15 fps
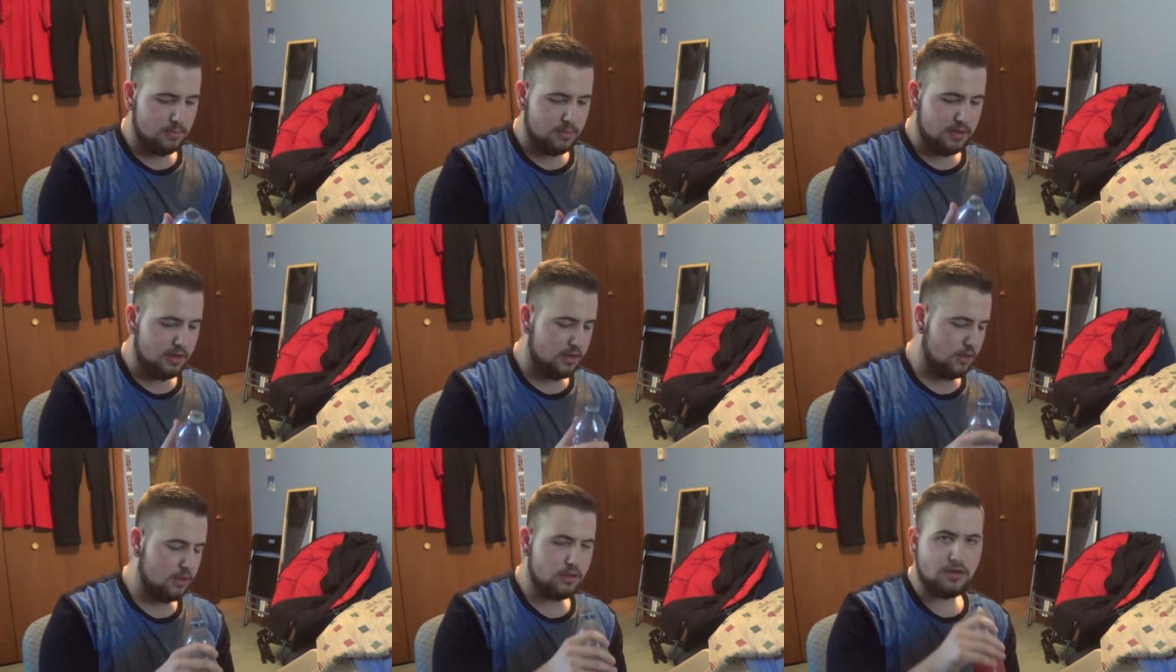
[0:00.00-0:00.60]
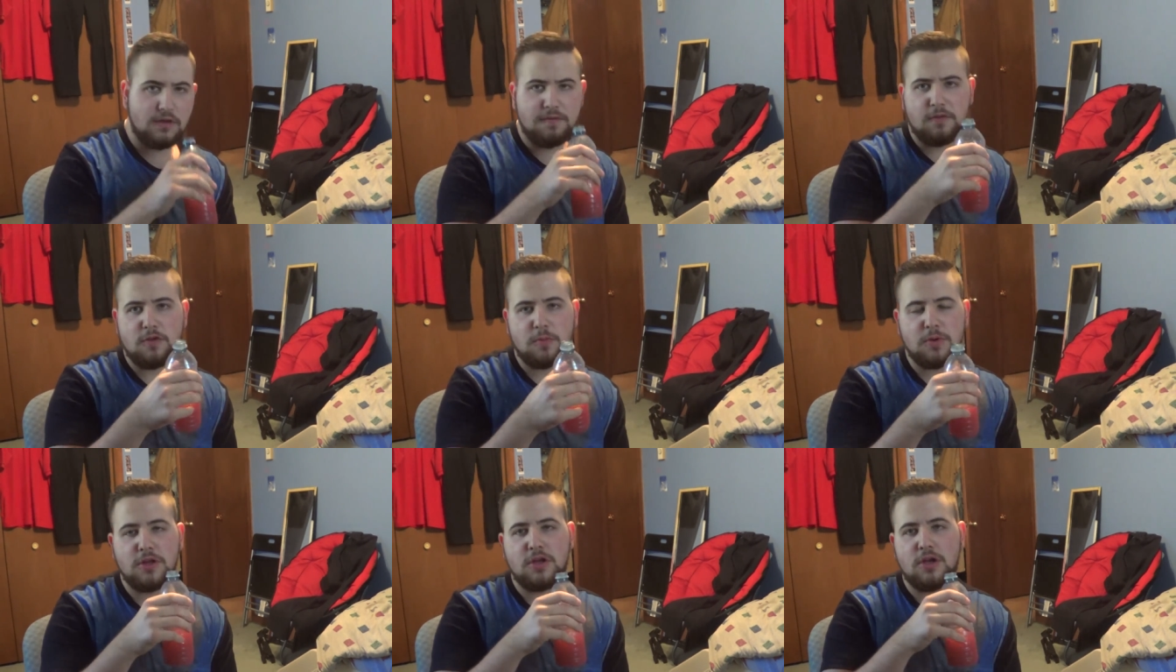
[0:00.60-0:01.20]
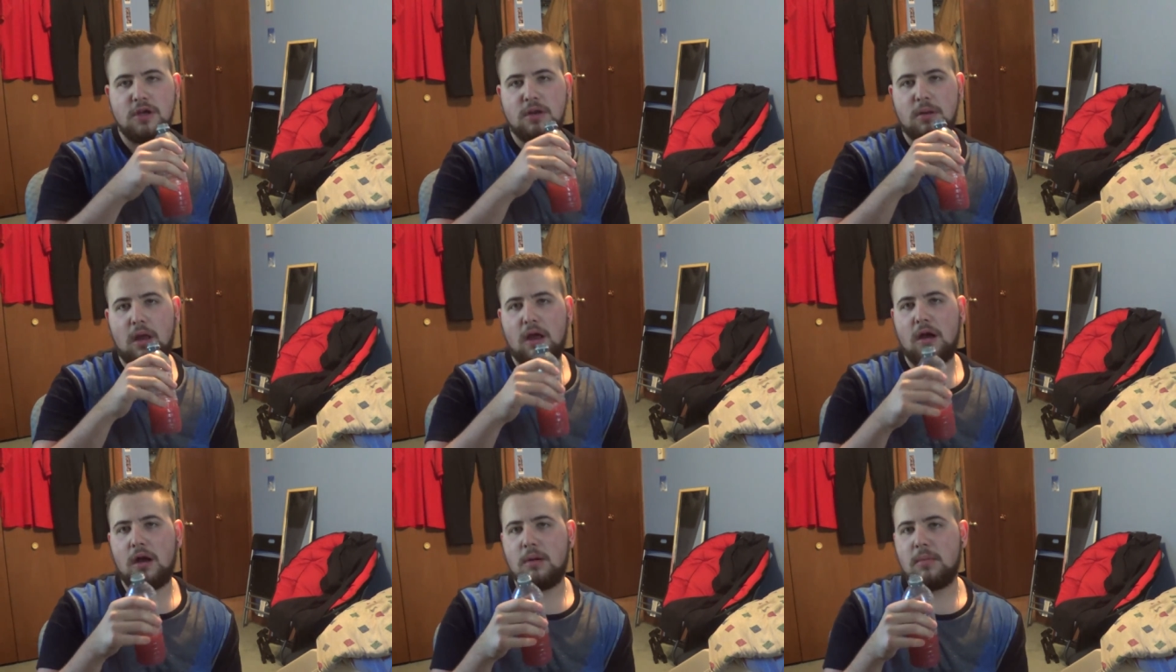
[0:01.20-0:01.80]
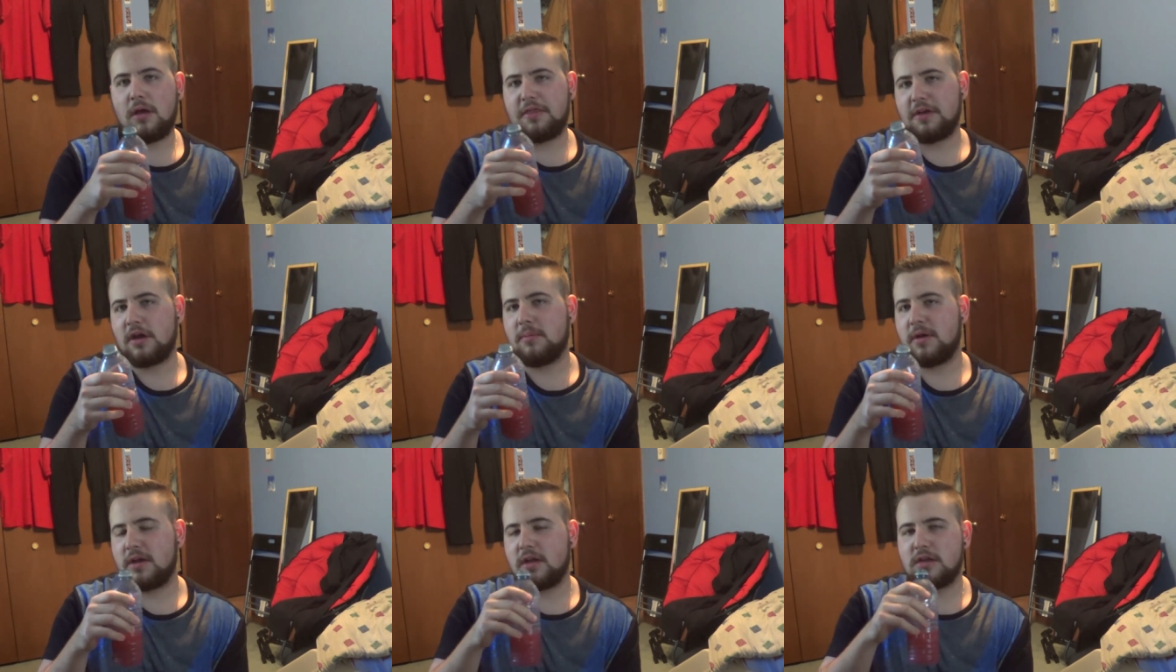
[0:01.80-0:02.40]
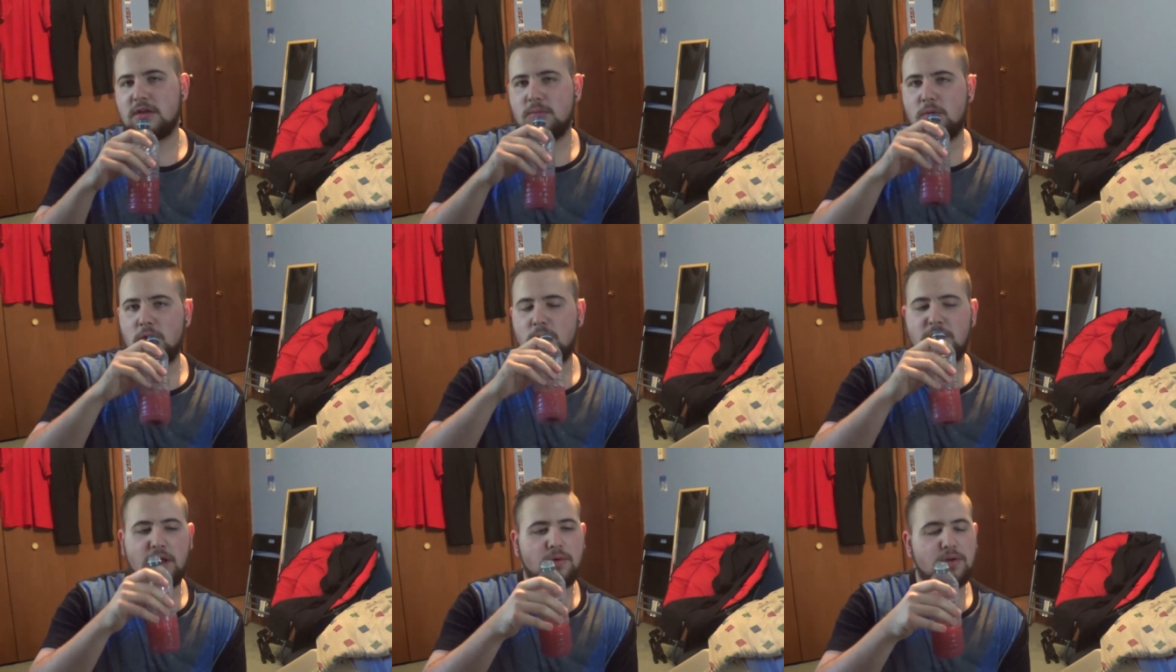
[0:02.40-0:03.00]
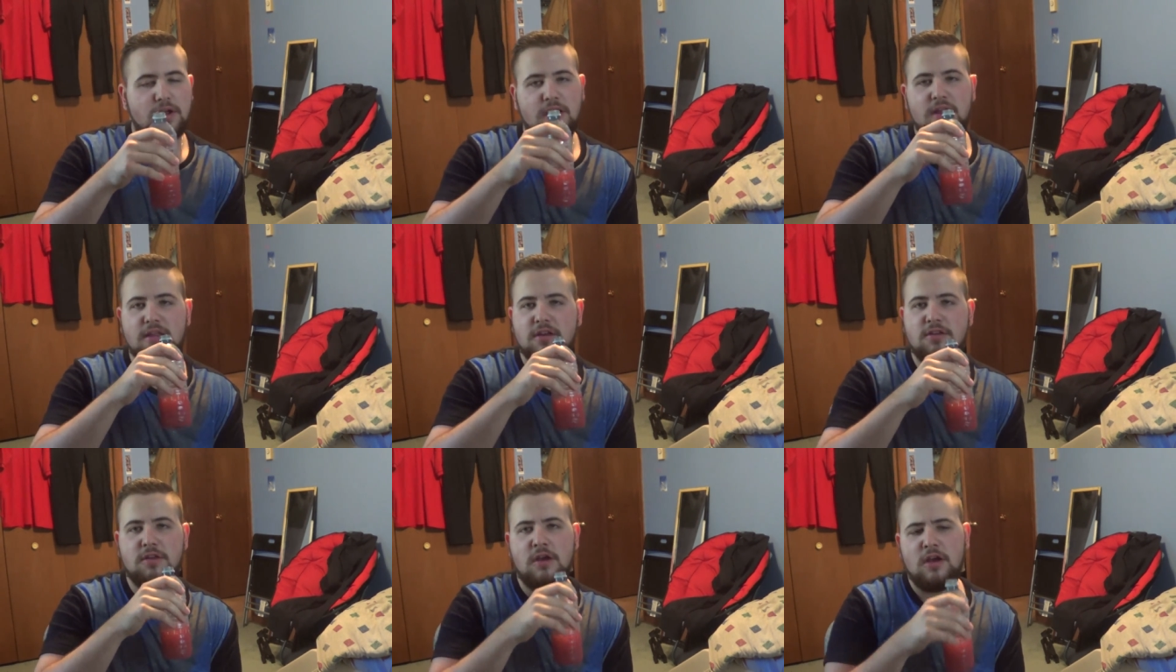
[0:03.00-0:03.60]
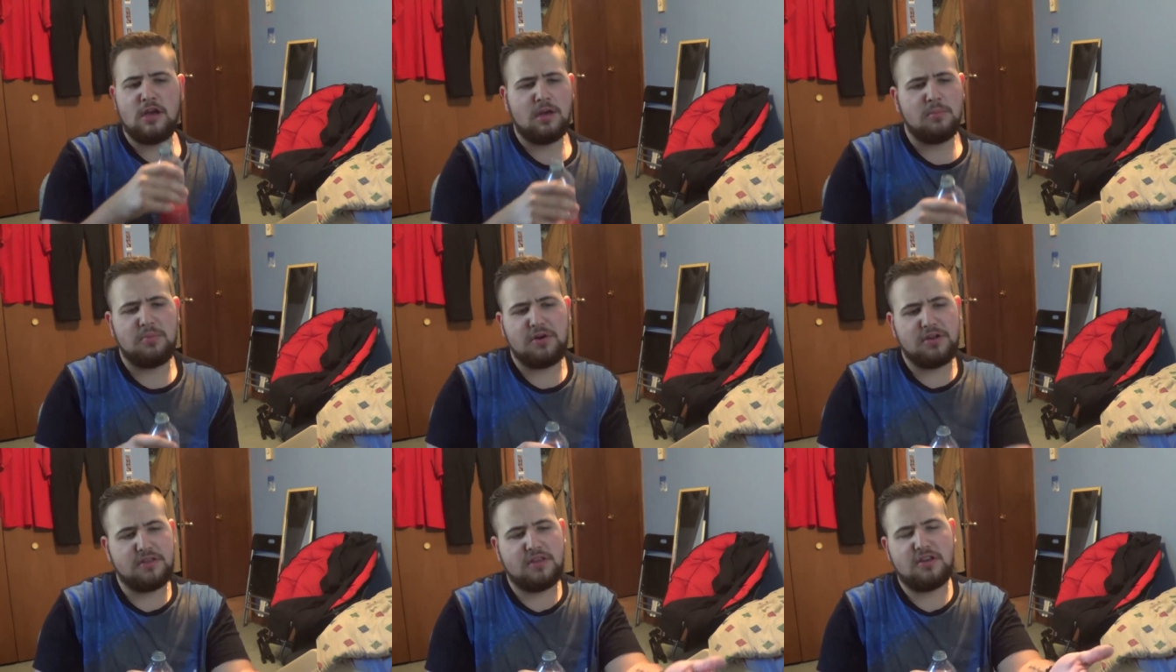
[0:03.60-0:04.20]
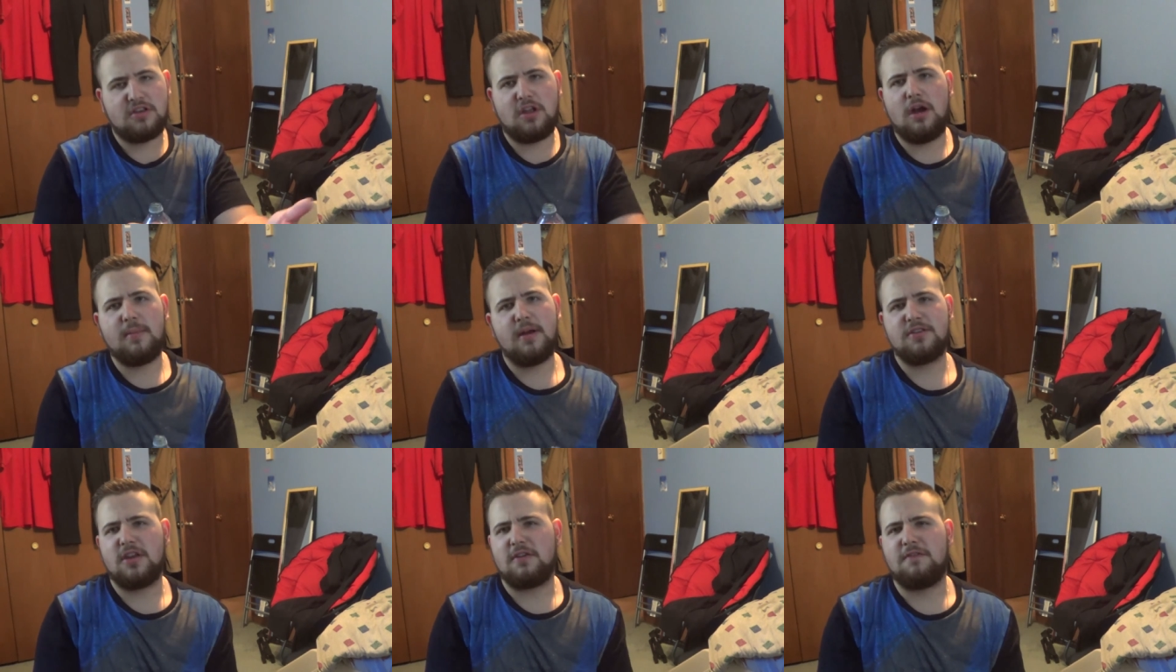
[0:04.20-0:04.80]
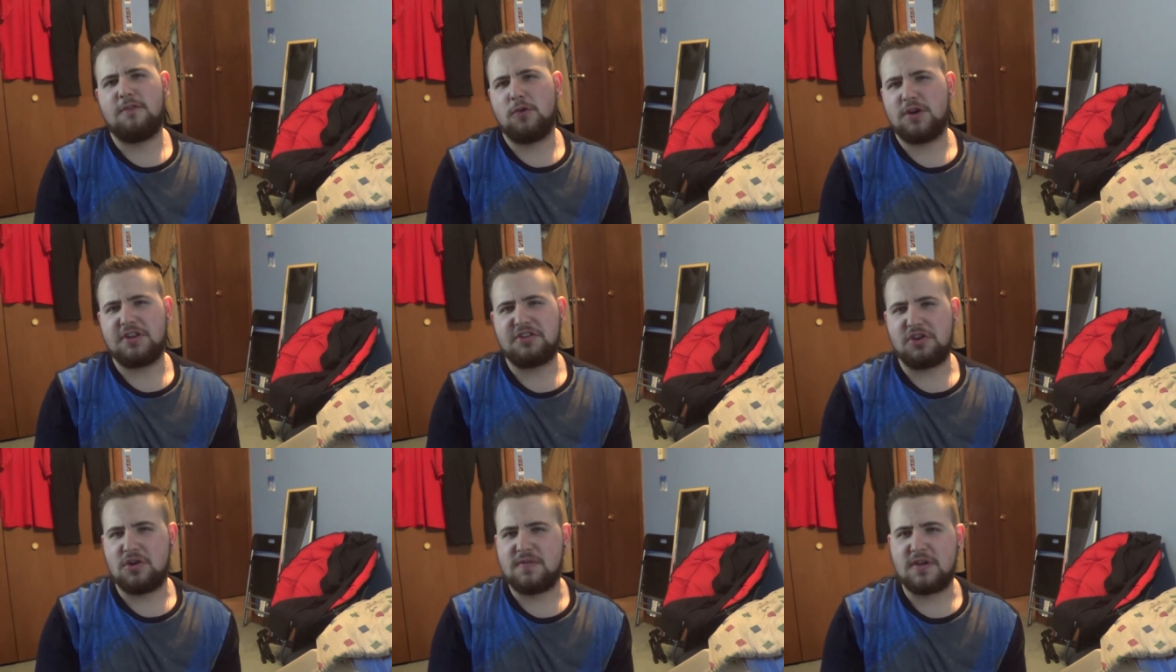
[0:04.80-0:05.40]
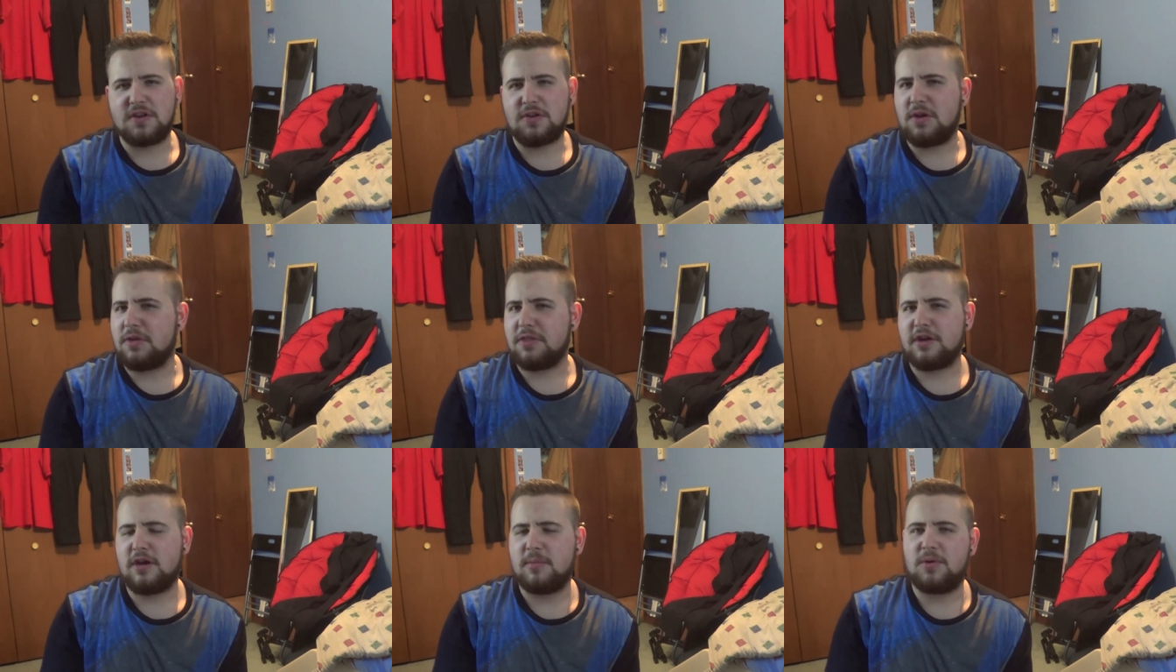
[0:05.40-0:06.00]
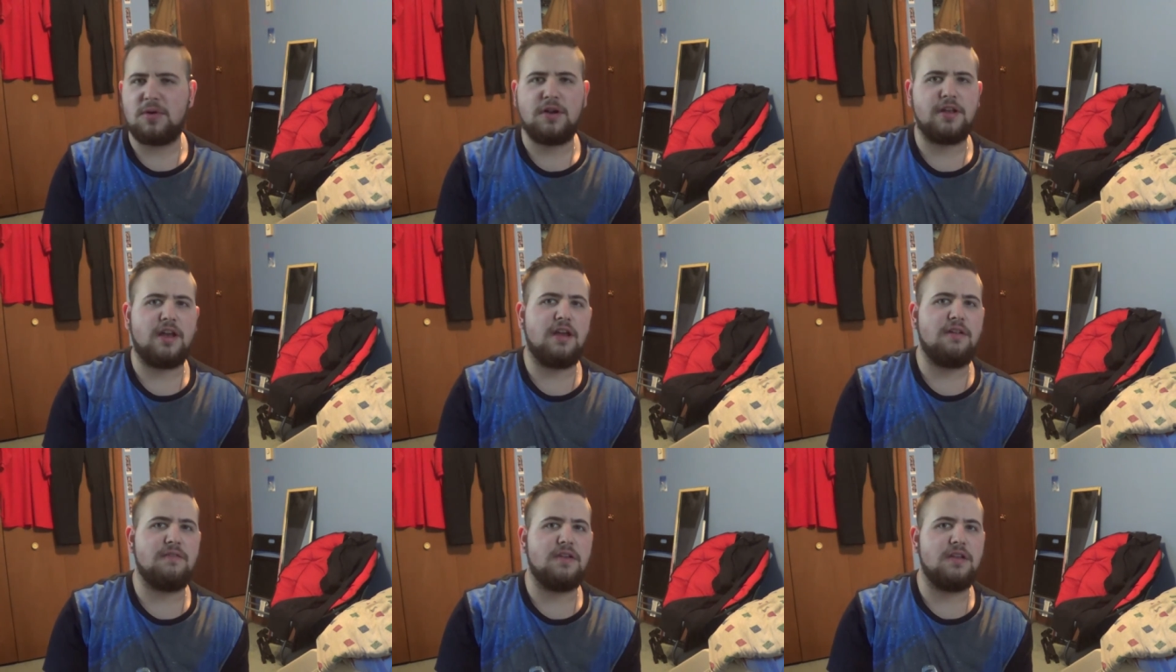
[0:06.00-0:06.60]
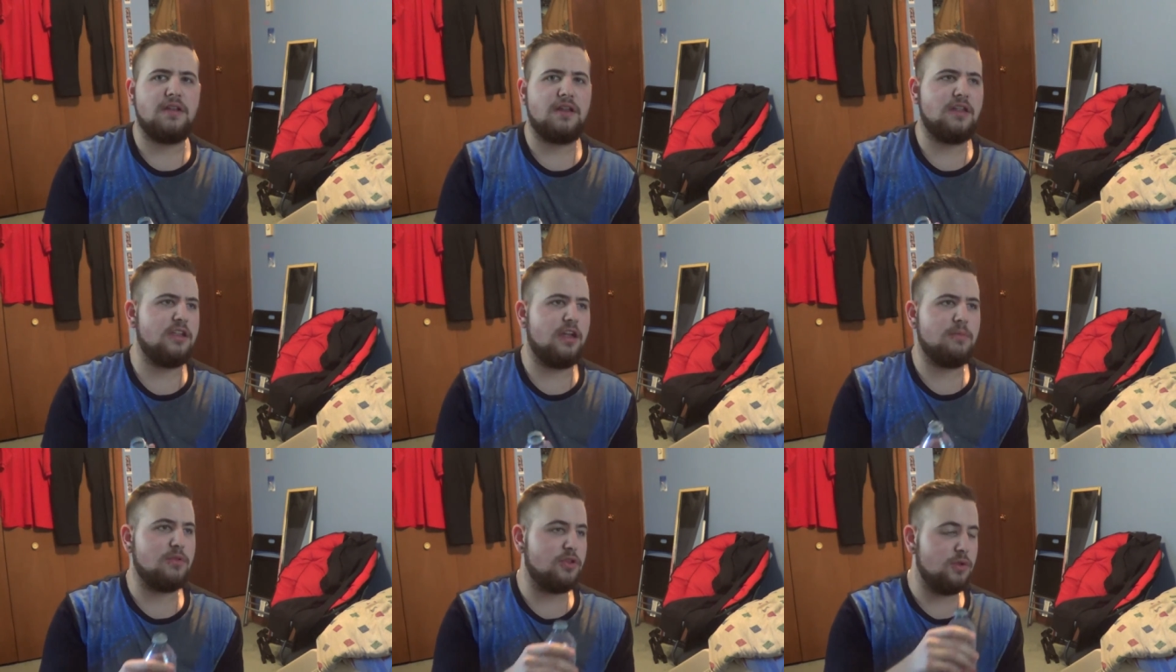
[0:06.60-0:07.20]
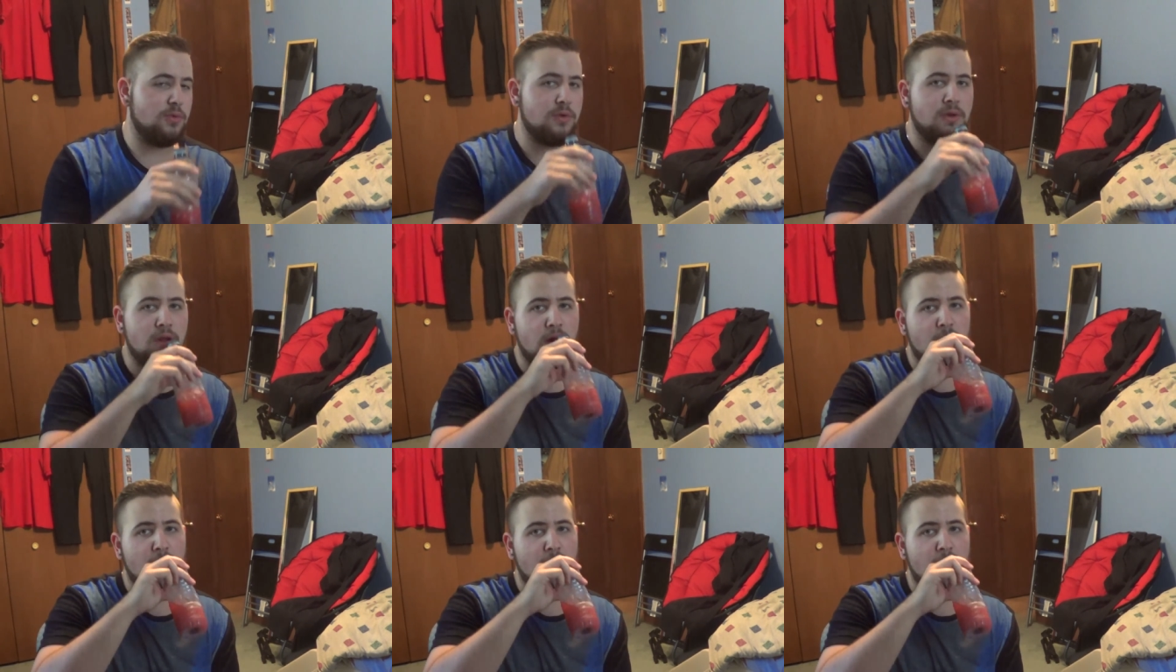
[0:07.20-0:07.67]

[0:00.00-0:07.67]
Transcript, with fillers: But yeah, G Fuel's pretty good. I think I might get some more when I run out of this. But this tub has like 40 servings, so I don't think I'll be running out of it anytime soon.